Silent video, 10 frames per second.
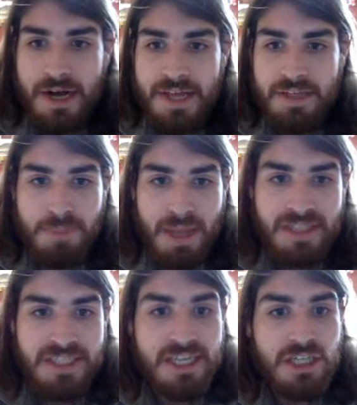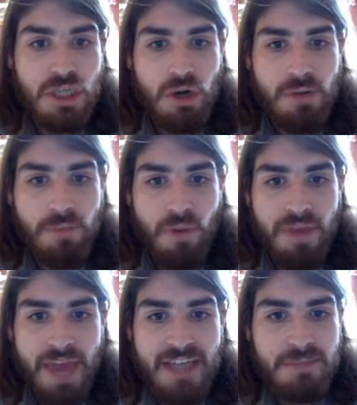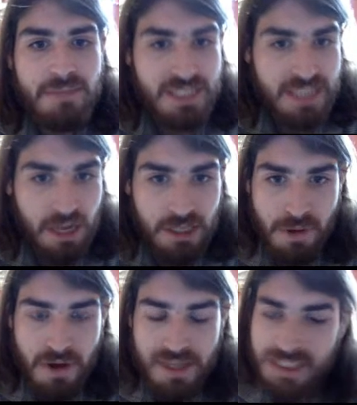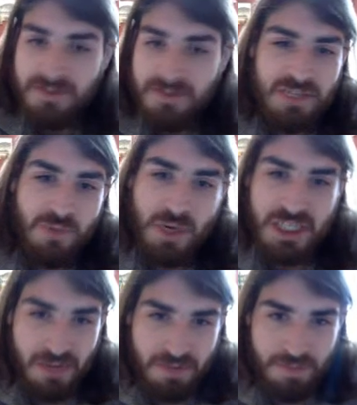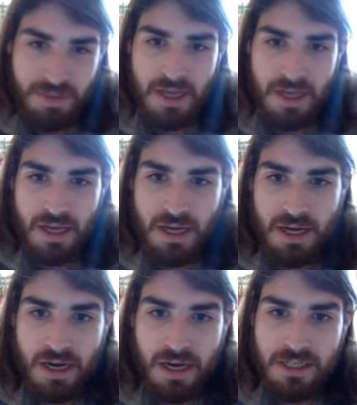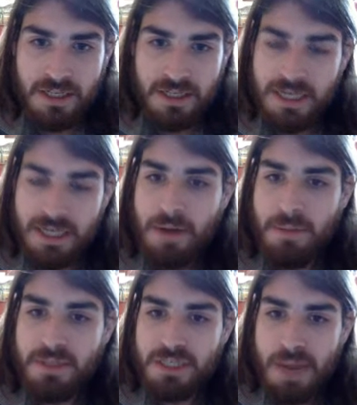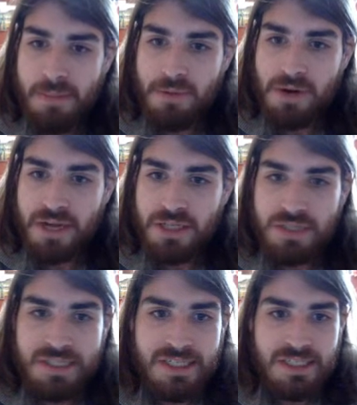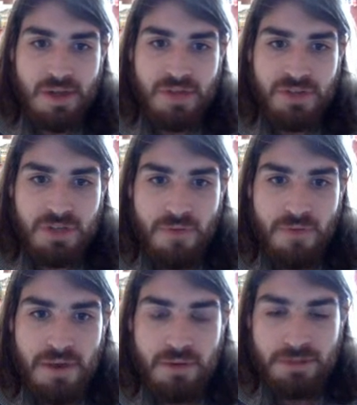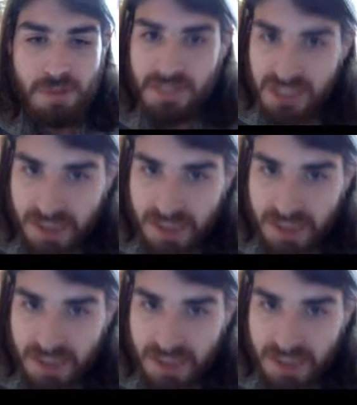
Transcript: In this painting, he is shown aboard the HMS Salisbury in 1747. Lind published his paper, A Treatise on the Scurvy, was published in